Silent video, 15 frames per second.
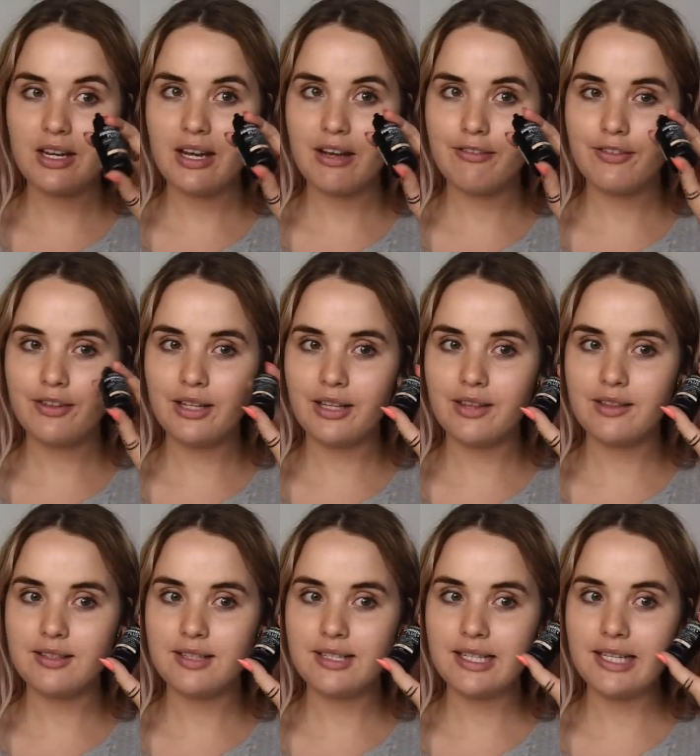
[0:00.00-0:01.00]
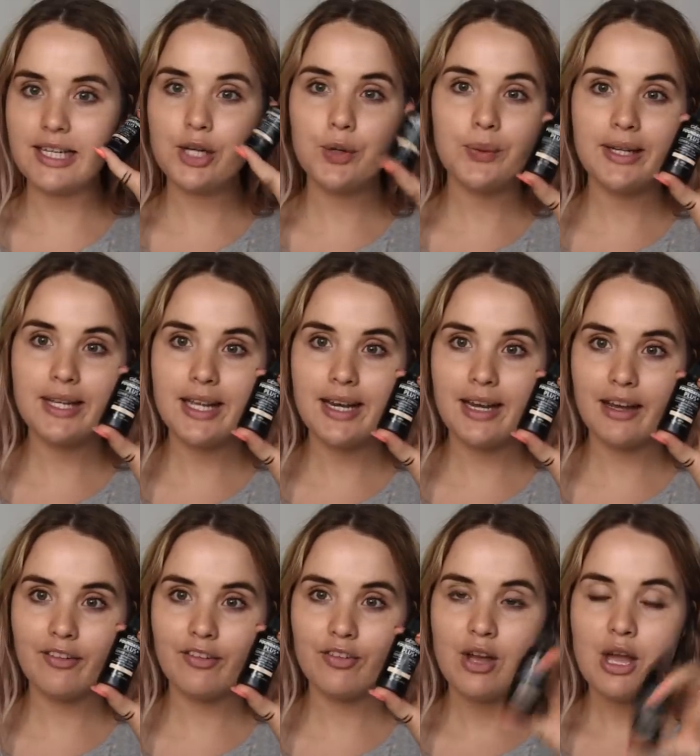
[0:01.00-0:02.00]
I feel like this is liquidy
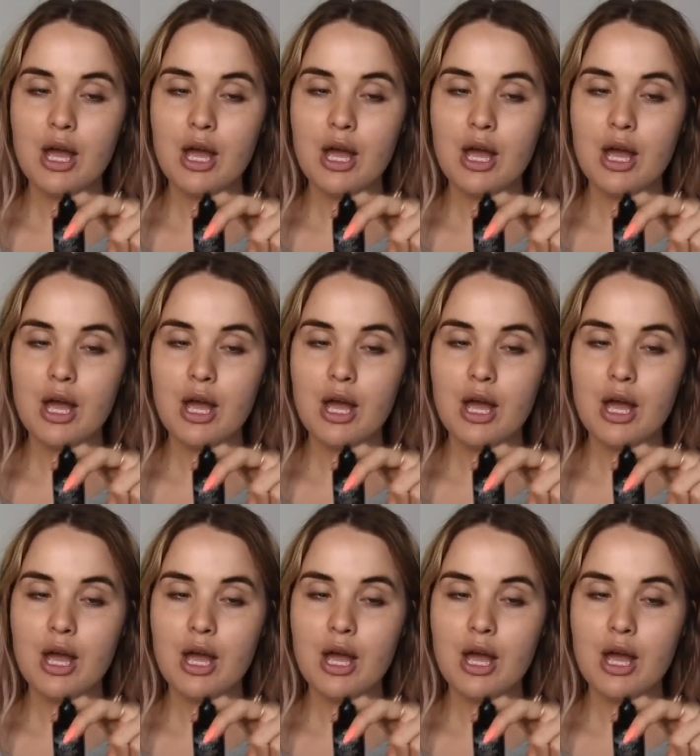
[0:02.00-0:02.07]
enough,